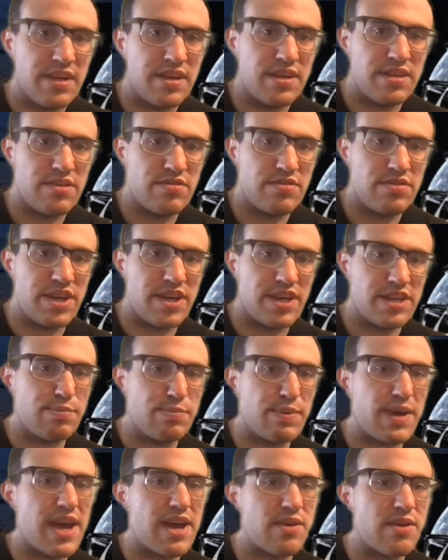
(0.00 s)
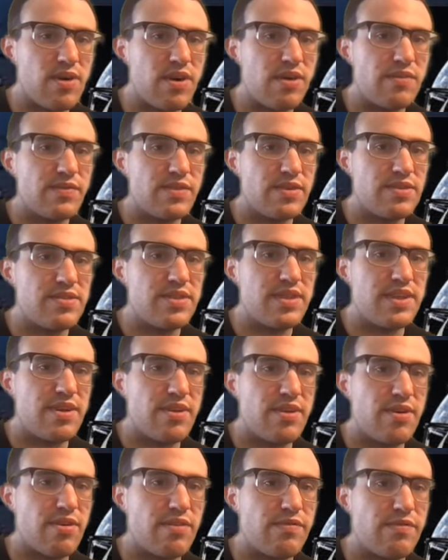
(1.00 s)
So Josh Blackwell, for those of you that
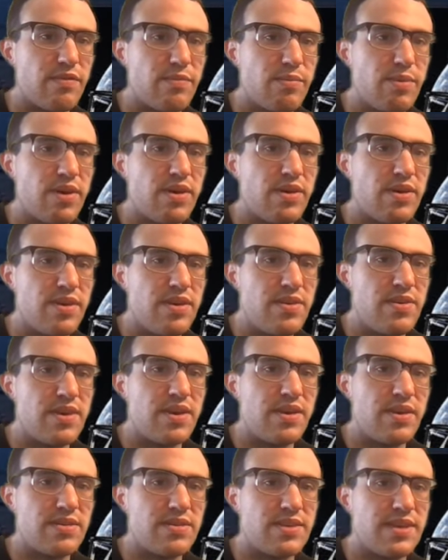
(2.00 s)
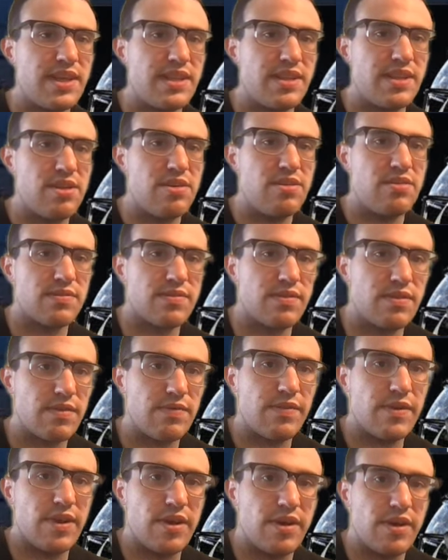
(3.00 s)
aren't familiar, you can also get the news from the
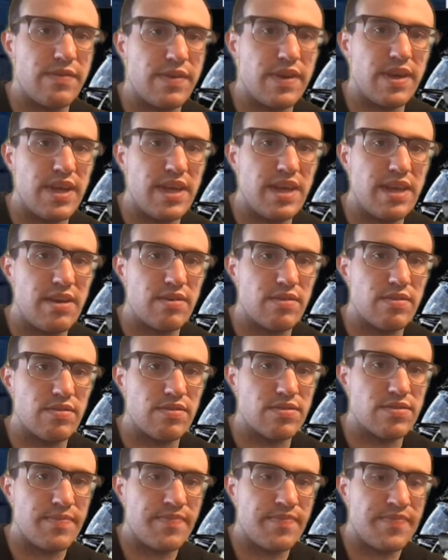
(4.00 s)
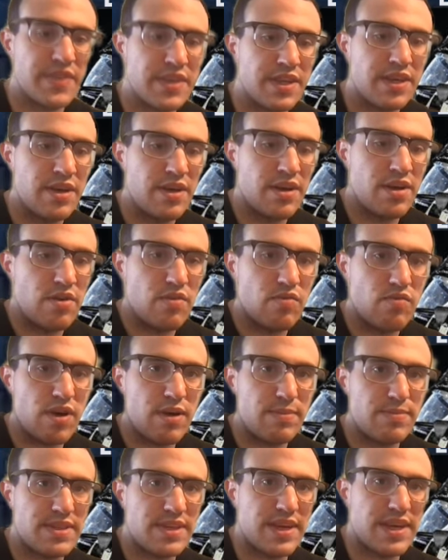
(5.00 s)
Philadelphia Eagles
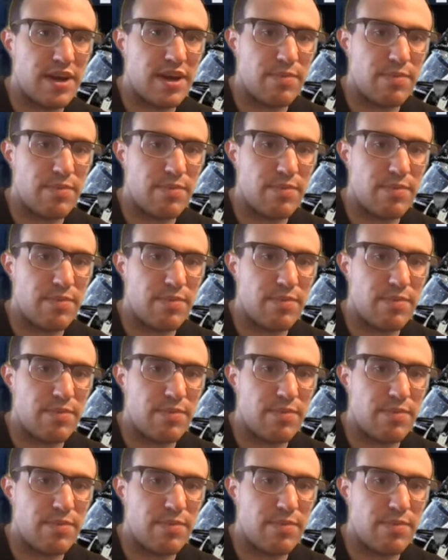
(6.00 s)
website.